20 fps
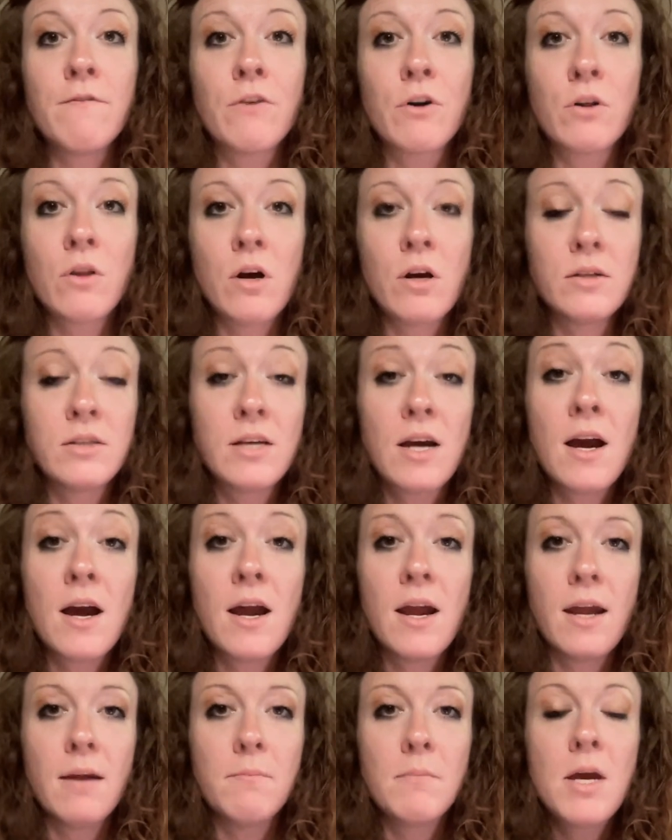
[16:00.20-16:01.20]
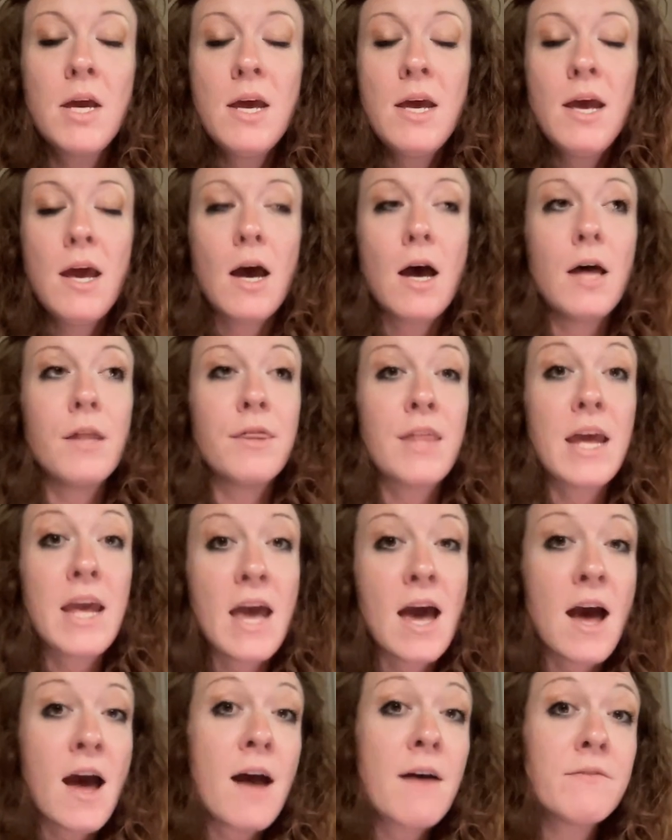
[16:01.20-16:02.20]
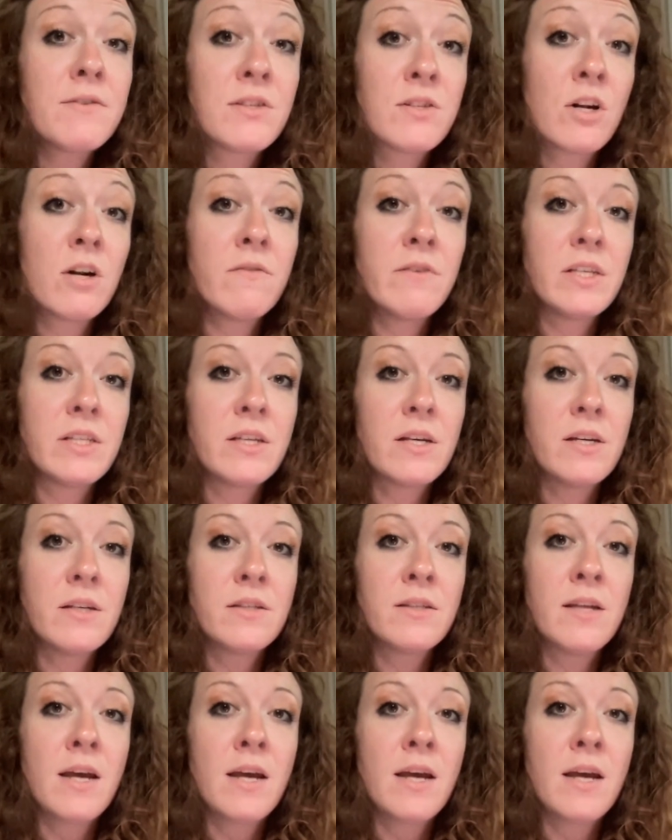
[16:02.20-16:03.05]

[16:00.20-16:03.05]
for a long time. They have services.